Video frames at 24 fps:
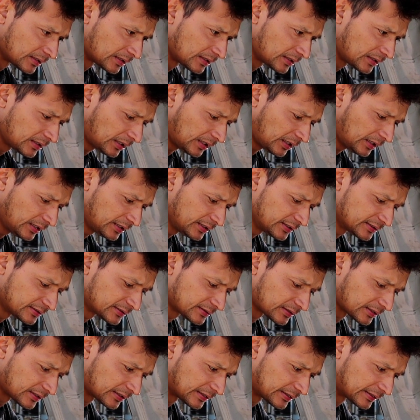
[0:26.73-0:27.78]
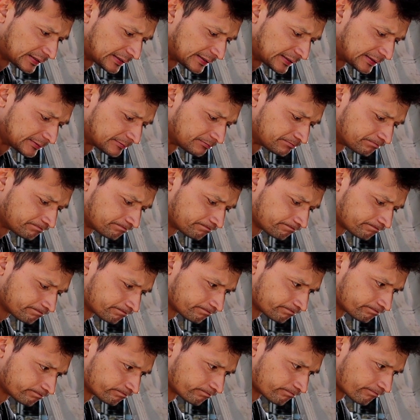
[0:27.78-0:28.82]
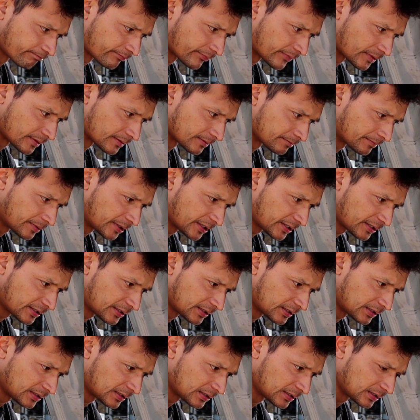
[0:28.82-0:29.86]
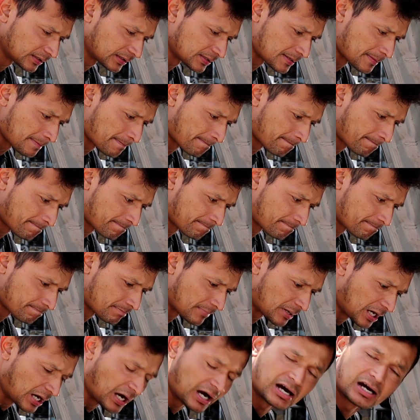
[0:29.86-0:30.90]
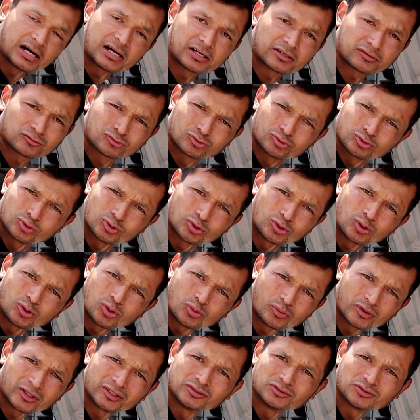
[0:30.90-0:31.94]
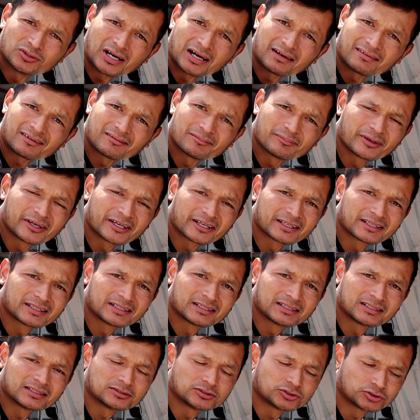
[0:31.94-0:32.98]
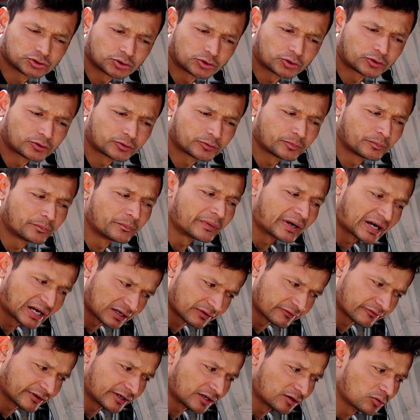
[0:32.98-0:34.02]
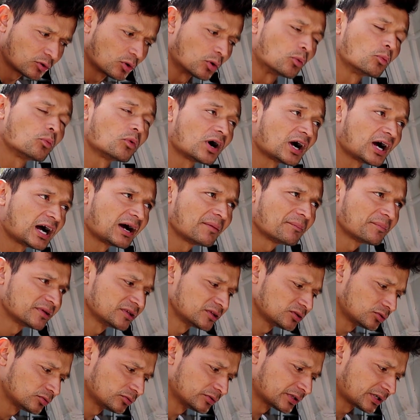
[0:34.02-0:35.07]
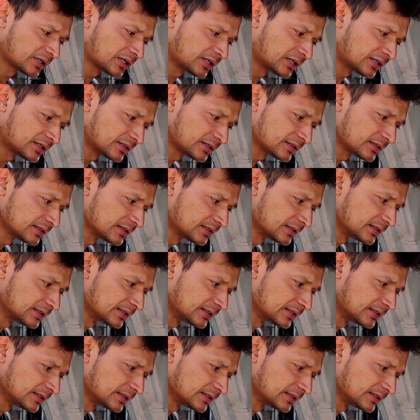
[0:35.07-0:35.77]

it, it is um, very hard to know when you have a very short background on what happened to the car.